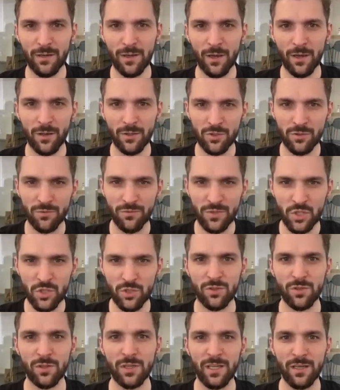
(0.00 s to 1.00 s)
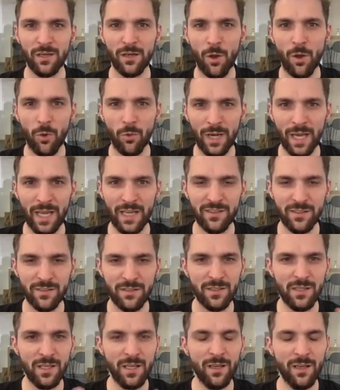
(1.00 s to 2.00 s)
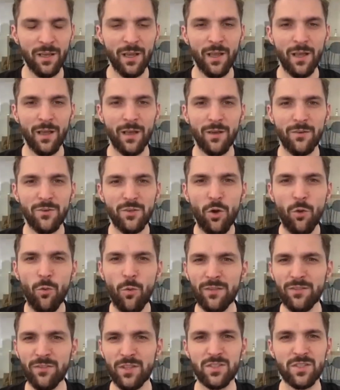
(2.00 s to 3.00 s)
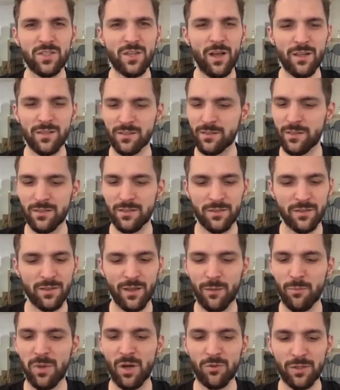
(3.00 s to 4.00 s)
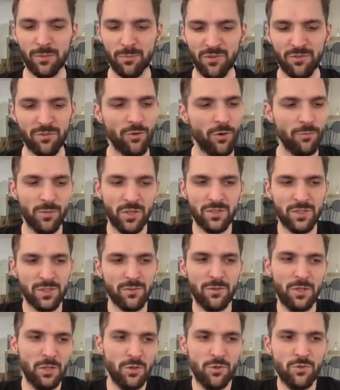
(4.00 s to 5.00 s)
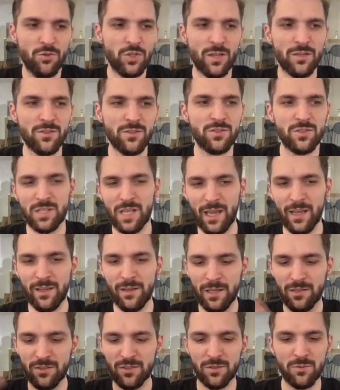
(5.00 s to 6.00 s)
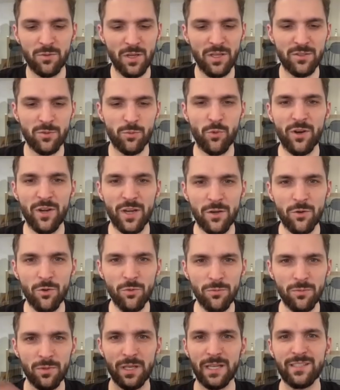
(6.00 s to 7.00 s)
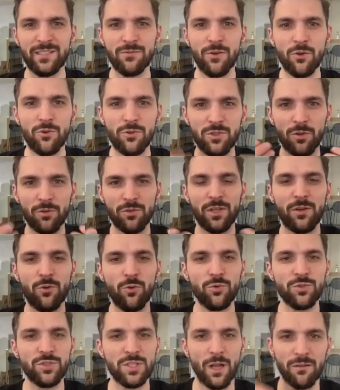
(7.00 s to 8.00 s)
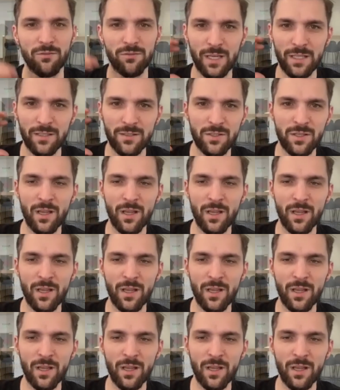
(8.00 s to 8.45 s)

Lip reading: sufficiently low latency, no one discusses about the performance. You just say it's pretty cool. Let's focus on the cool stuff. Let's